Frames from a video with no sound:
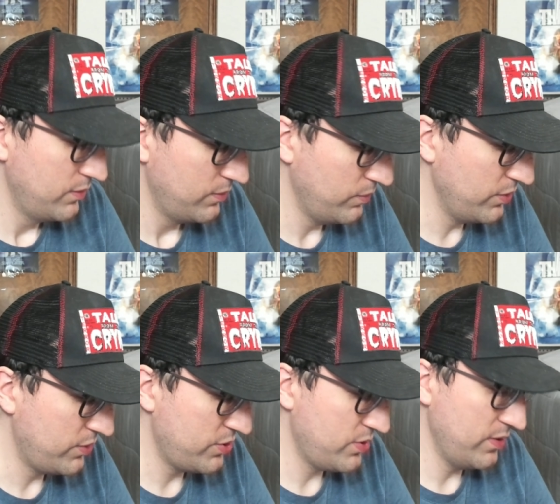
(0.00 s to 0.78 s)

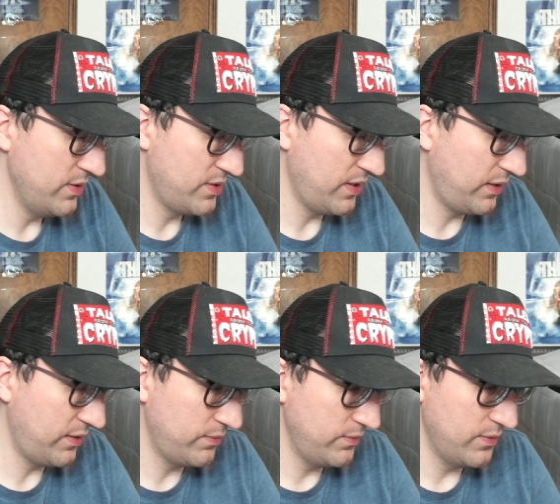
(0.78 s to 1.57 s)
which is like
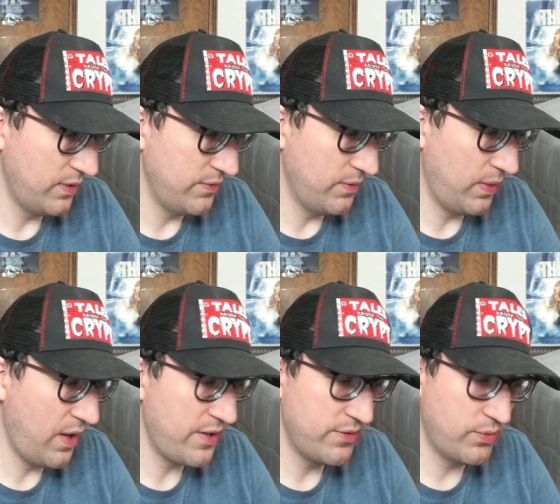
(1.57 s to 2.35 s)
a
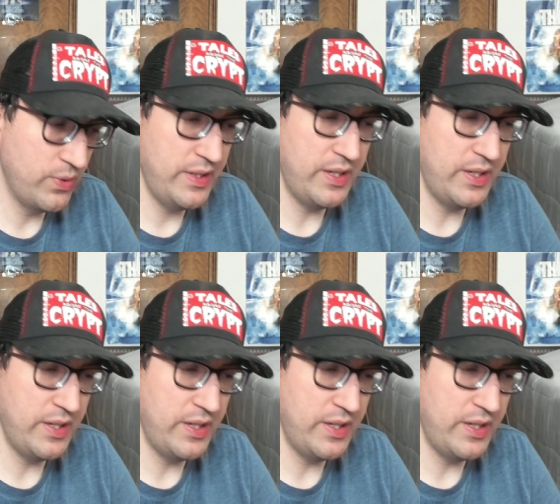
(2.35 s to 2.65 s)
lot of really